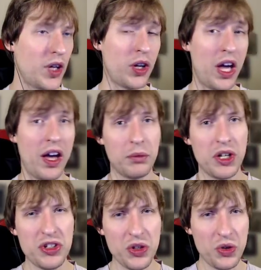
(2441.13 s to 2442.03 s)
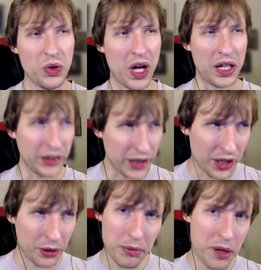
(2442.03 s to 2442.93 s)
Okay, I'm going to do a
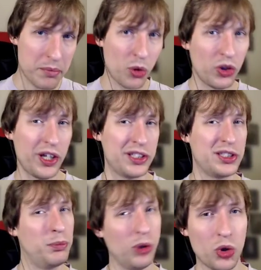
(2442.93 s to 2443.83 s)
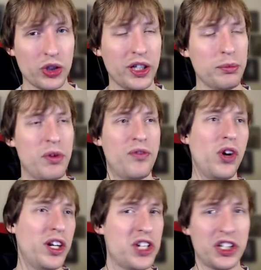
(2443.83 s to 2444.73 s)
little bit more exploring
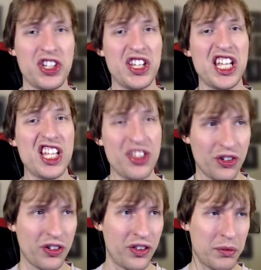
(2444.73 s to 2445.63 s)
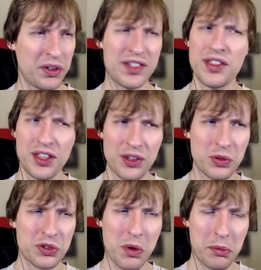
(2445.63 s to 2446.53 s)
before I talk to either of them because I think
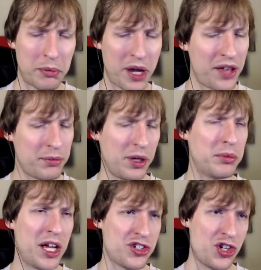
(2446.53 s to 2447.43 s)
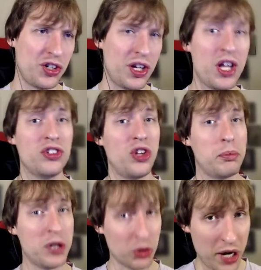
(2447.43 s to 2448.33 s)
there was one more path, but I'm not sure.
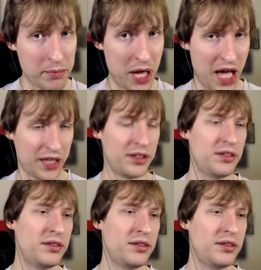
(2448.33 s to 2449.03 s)
I'll be right back.